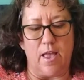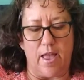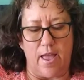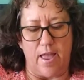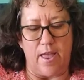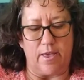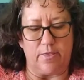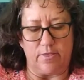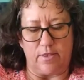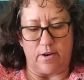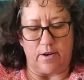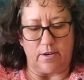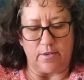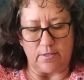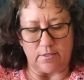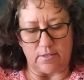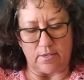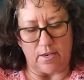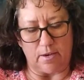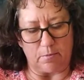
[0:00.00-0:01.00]
And then I
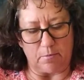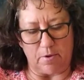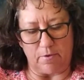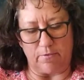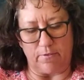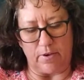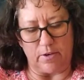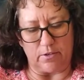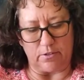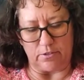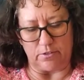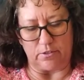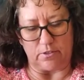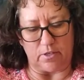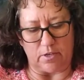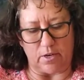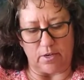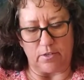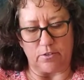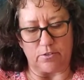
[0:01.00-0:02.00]
just take my fingers
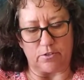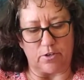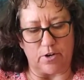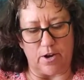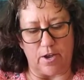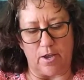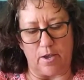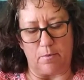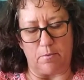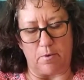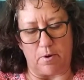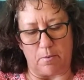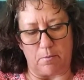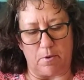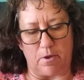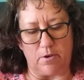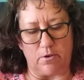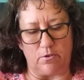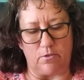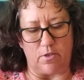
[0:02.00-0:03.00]
and I scrub, and I
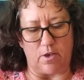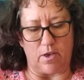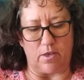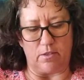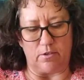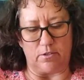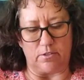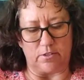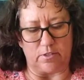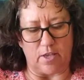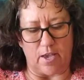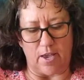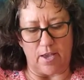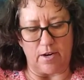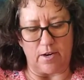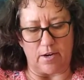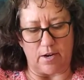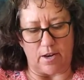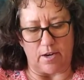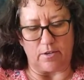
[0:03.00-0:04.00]
might do the other side
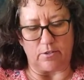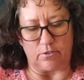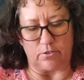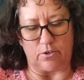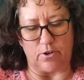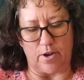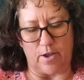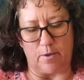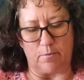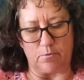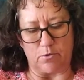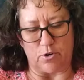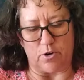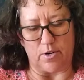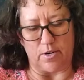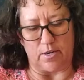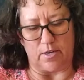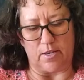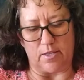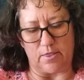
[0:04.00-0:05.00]
and I scrub,
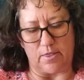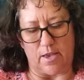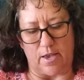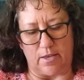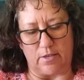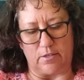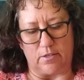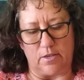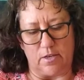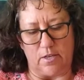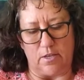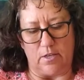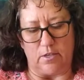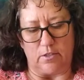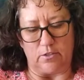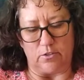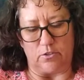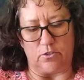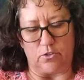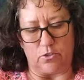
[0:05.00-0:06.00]
trying to get that
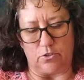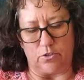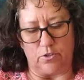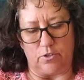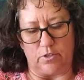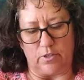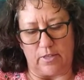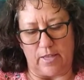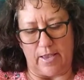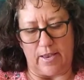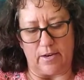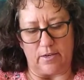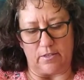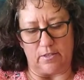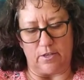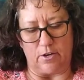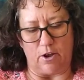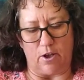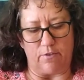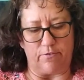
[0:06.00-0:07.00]
dirt and
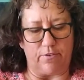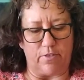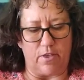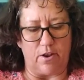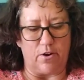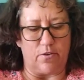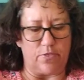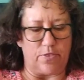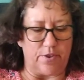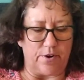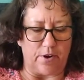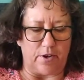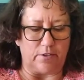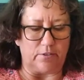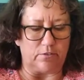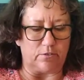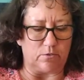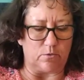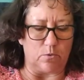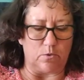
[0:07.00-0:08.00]
lanolin off of there, and then I
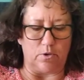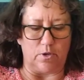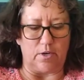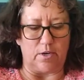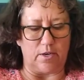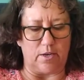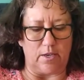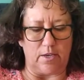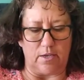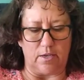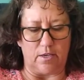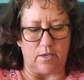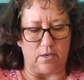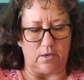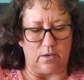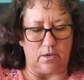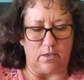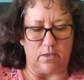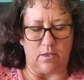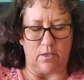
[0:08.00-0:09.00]
squirt it again.